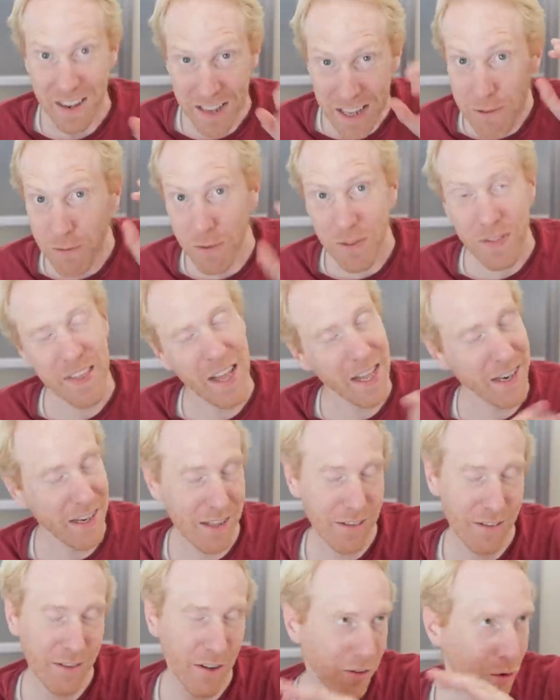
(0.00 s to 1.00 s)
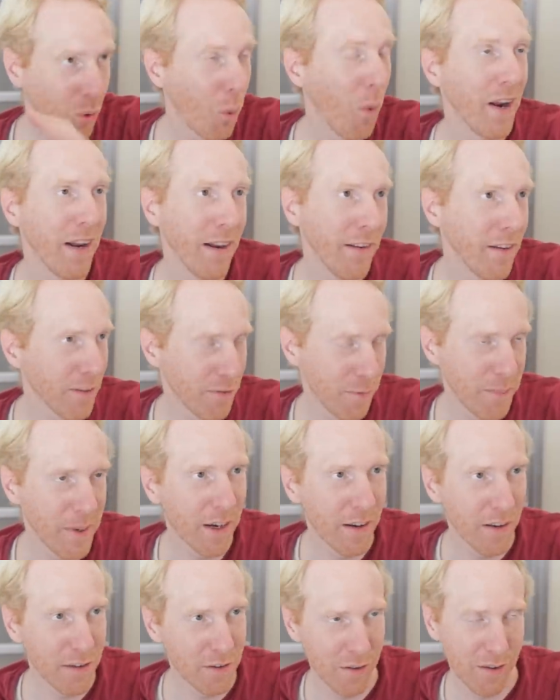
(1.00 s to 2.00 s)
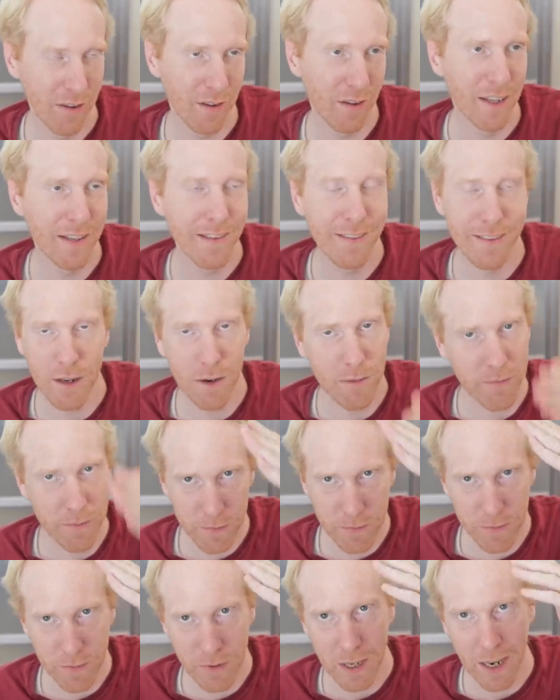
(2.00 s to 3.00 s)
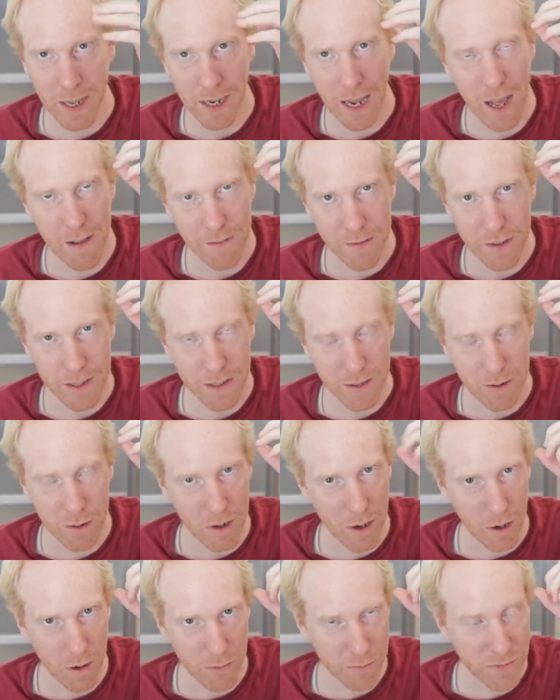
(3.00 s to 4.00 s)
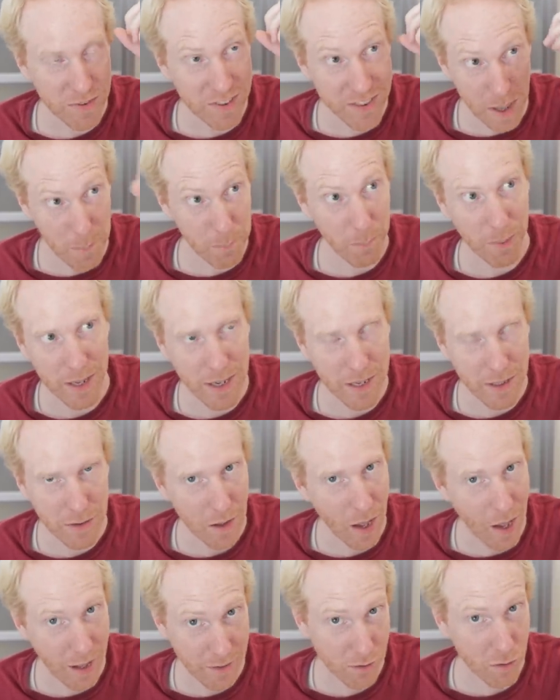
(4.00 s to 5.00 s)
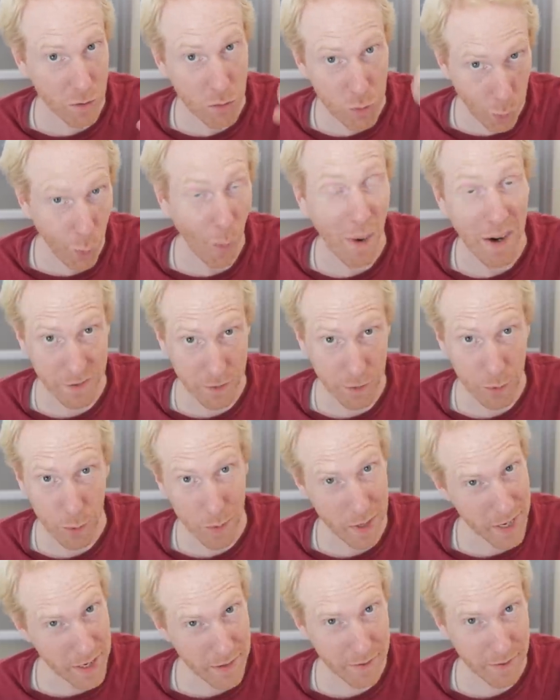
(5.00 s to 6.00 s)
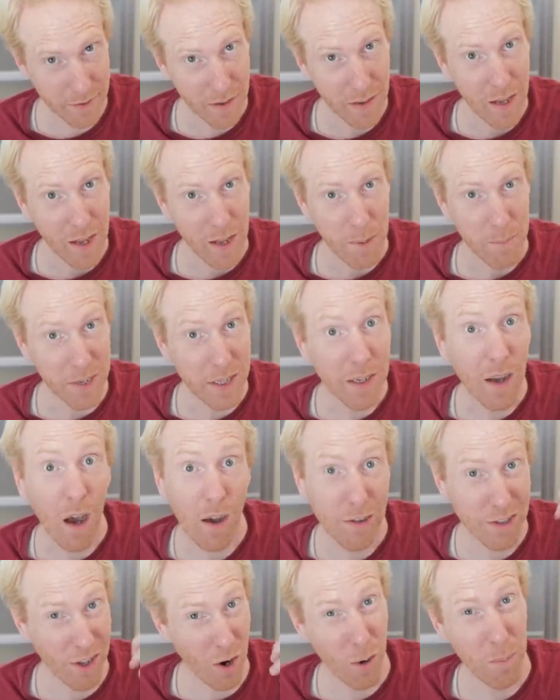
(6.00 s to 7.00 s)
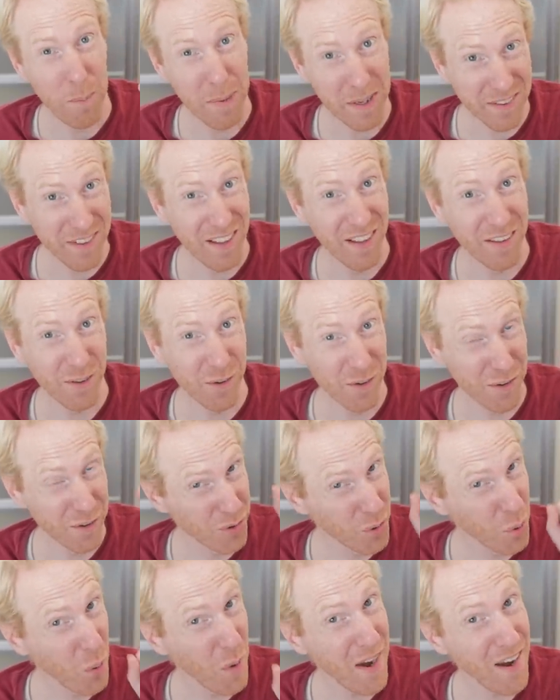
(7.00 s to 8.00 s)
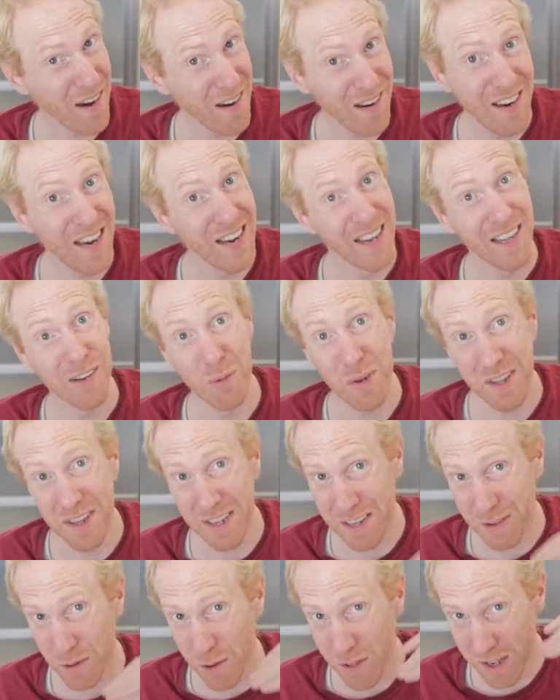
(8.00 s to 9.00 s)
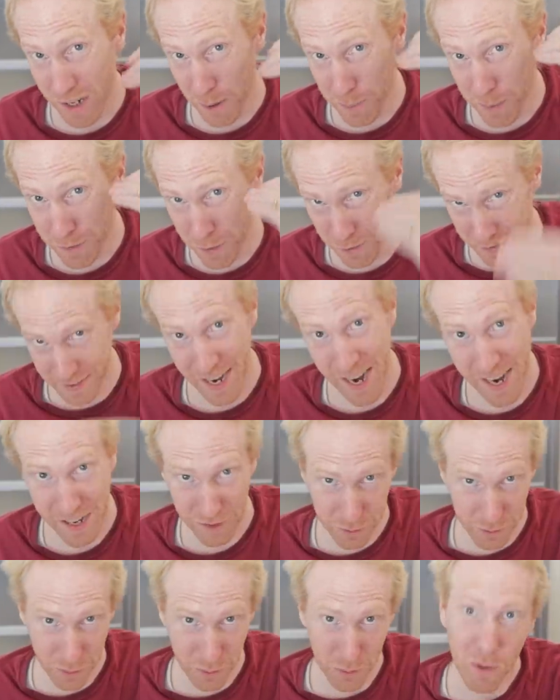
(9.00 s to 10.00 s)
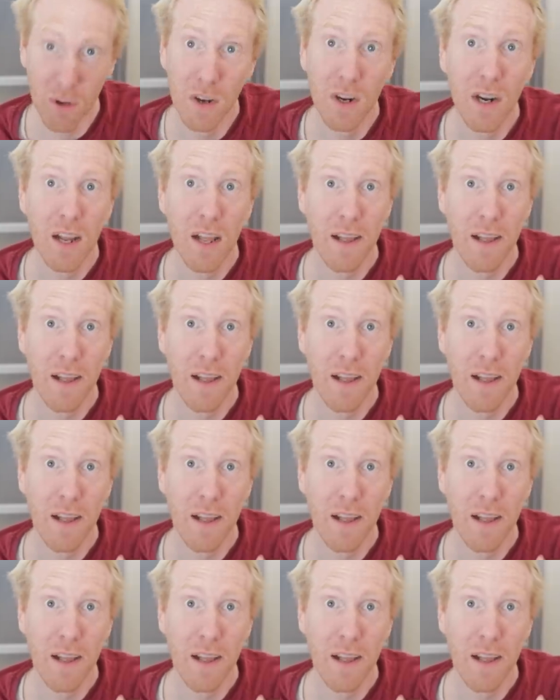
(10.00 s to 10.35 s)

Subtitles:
And even that is not quite enough, because instead of like having of sampling at twice the rate, because our pixels are square and we need to think about the diagonal,